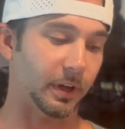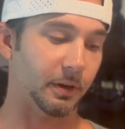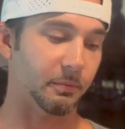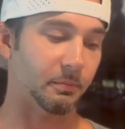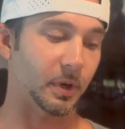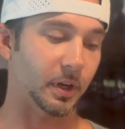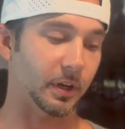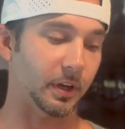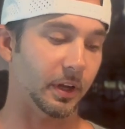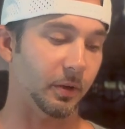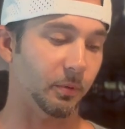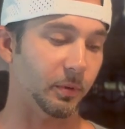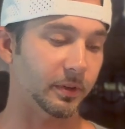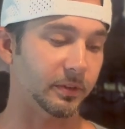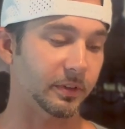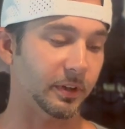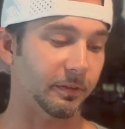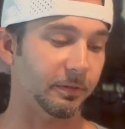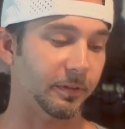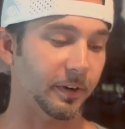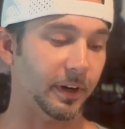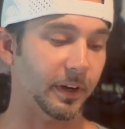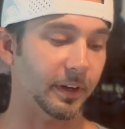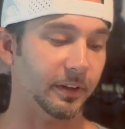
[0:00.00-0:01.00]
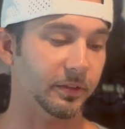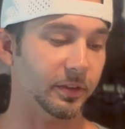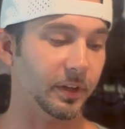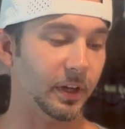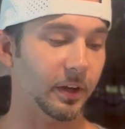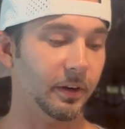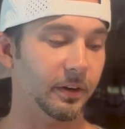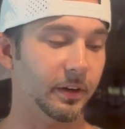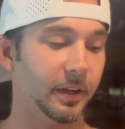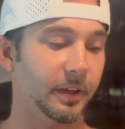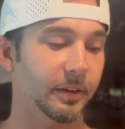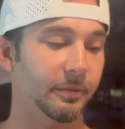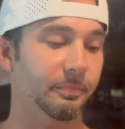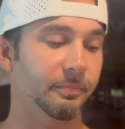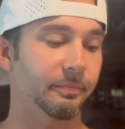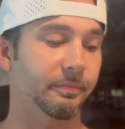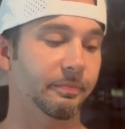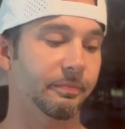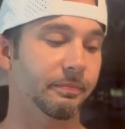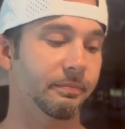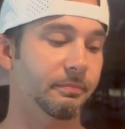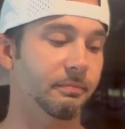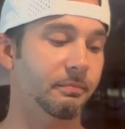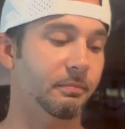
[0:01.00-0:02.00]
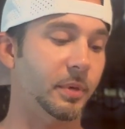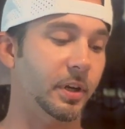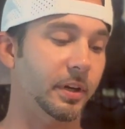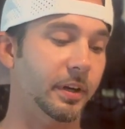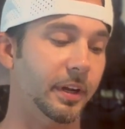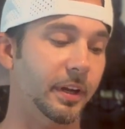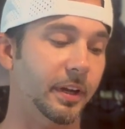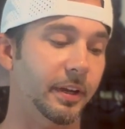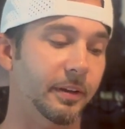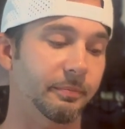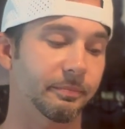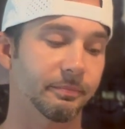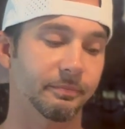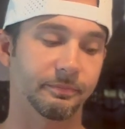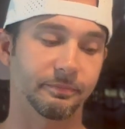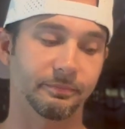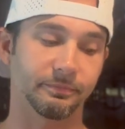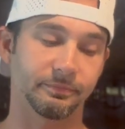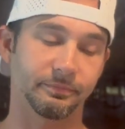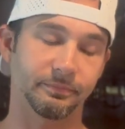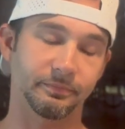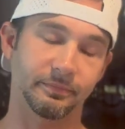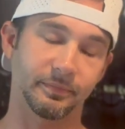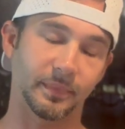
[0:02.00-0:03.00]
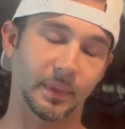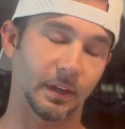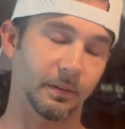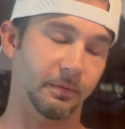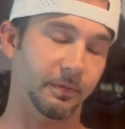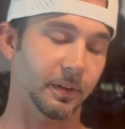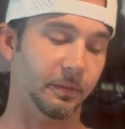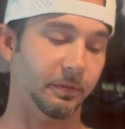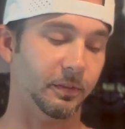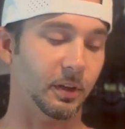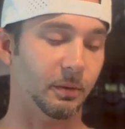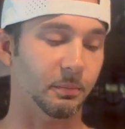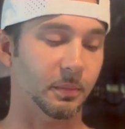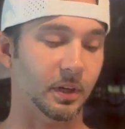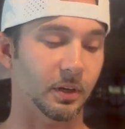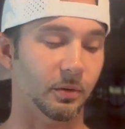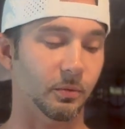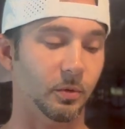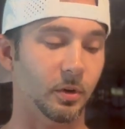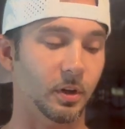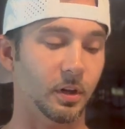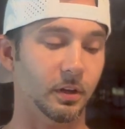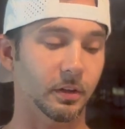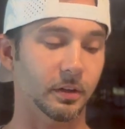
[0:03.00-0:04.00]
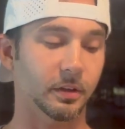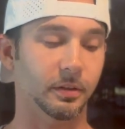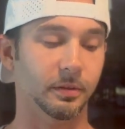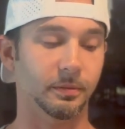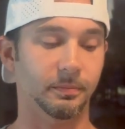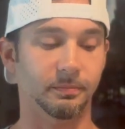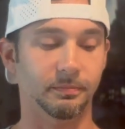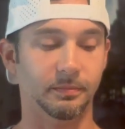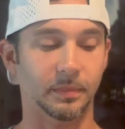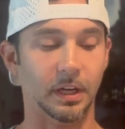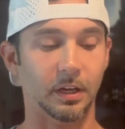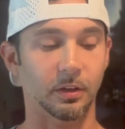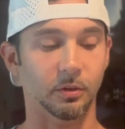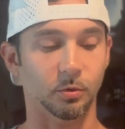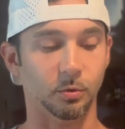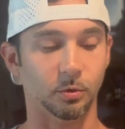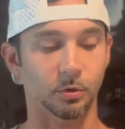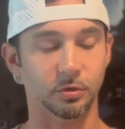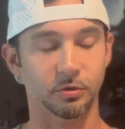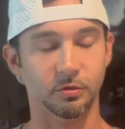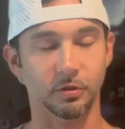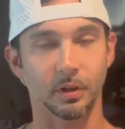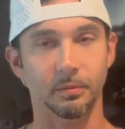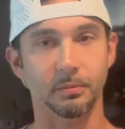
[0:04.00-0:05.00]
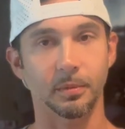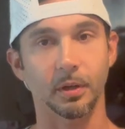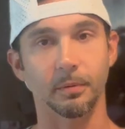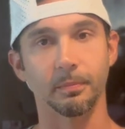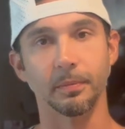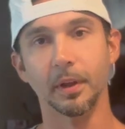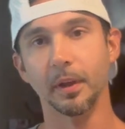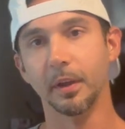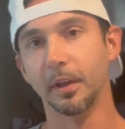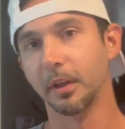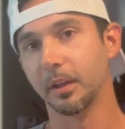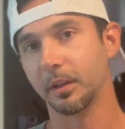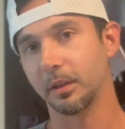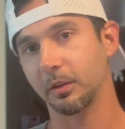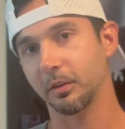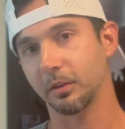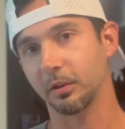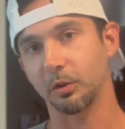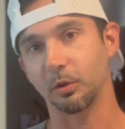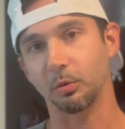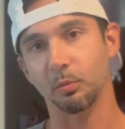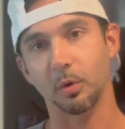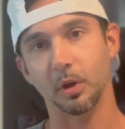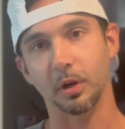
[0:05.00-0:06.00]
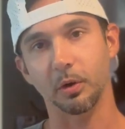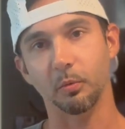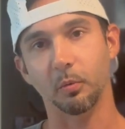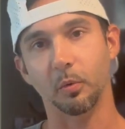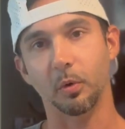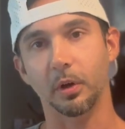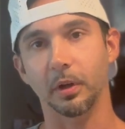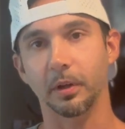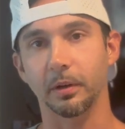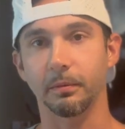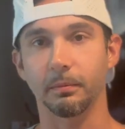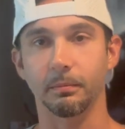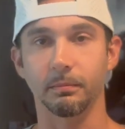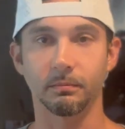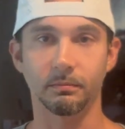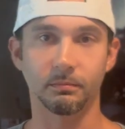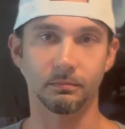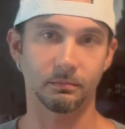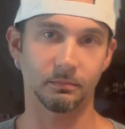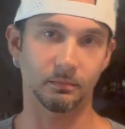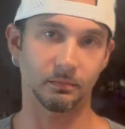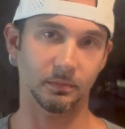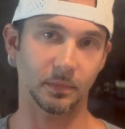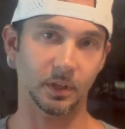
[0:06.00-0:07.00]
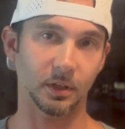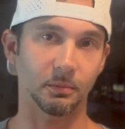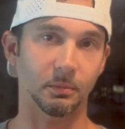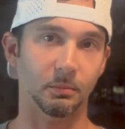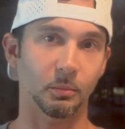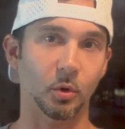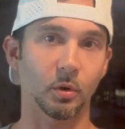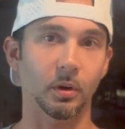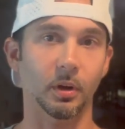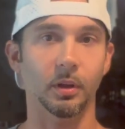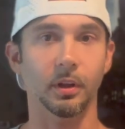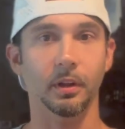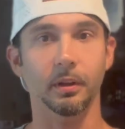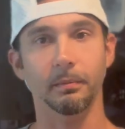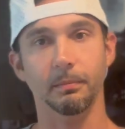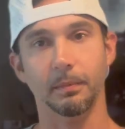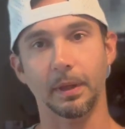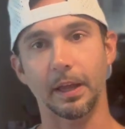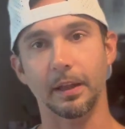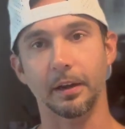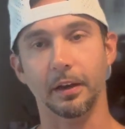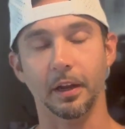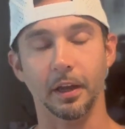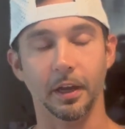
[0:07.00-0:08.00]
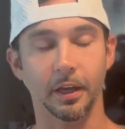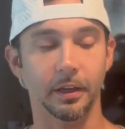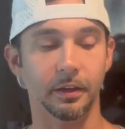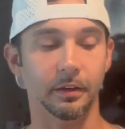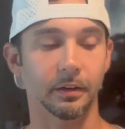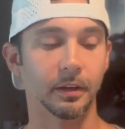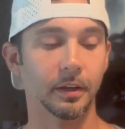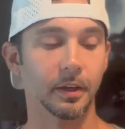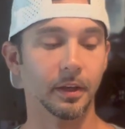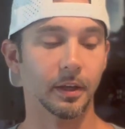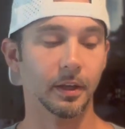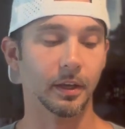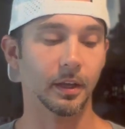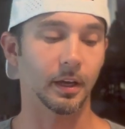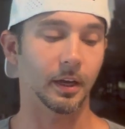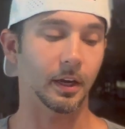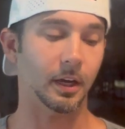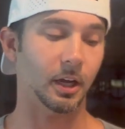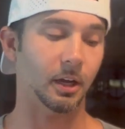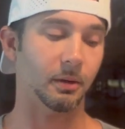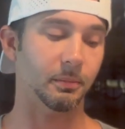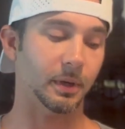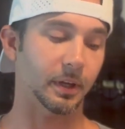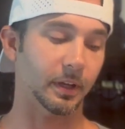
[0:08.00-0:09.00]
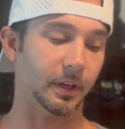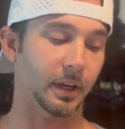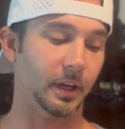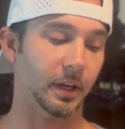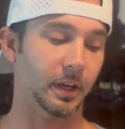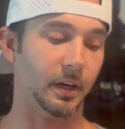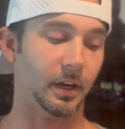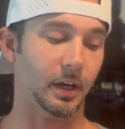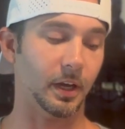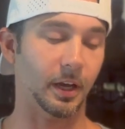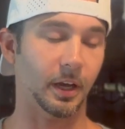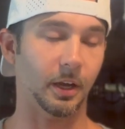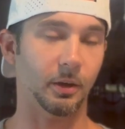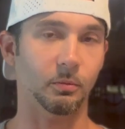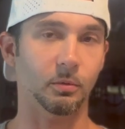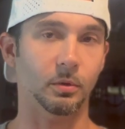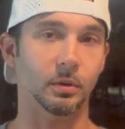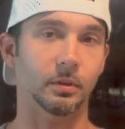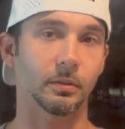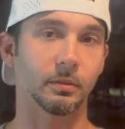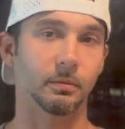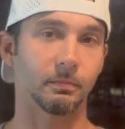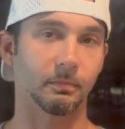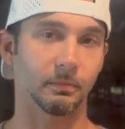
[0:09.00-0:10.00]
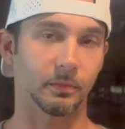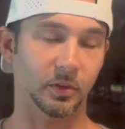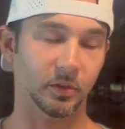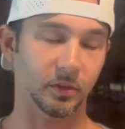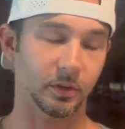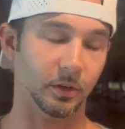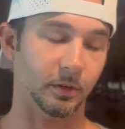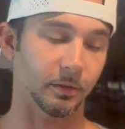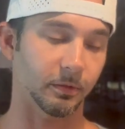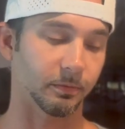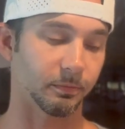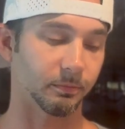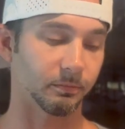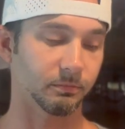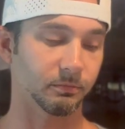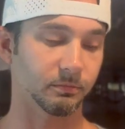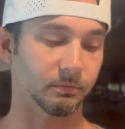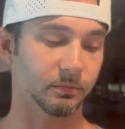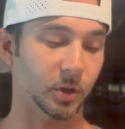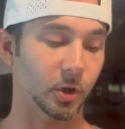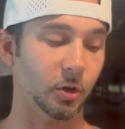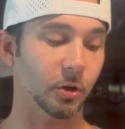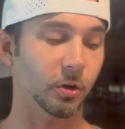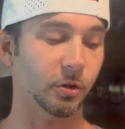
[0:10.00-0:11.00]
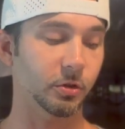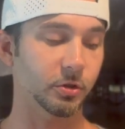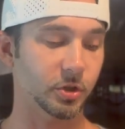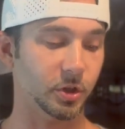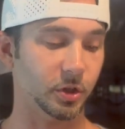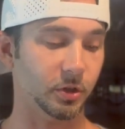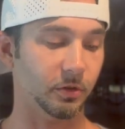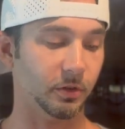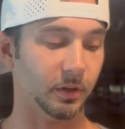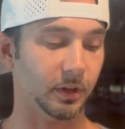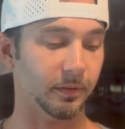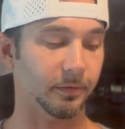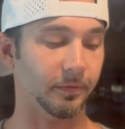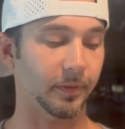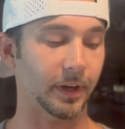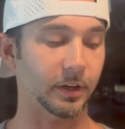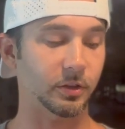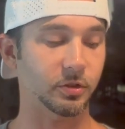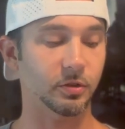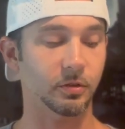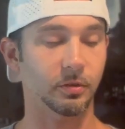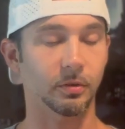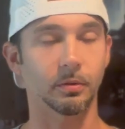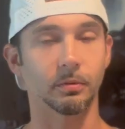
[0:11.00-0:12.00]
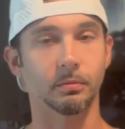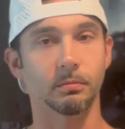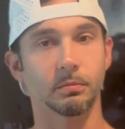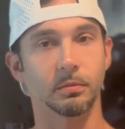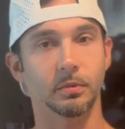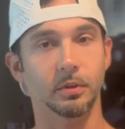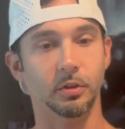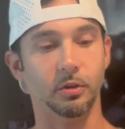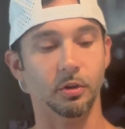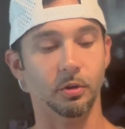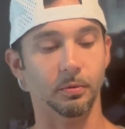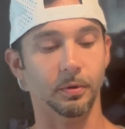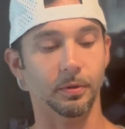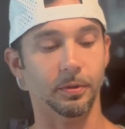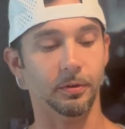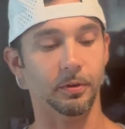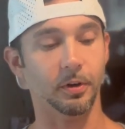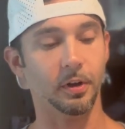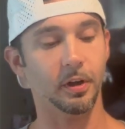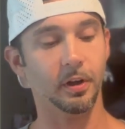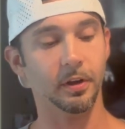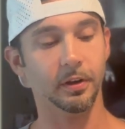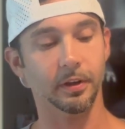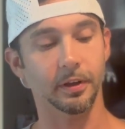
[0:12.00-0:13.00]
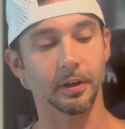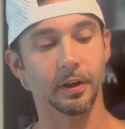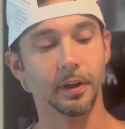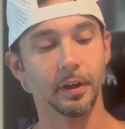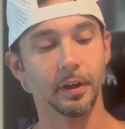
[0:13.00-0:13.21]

Monday, Wednesday, Friday, Saturday. Monday, 15-minute walk, outdoors treadmill. You can do 1 and 1 in the morning, at night. Again, I would still urge you, invite you to do it with your dog.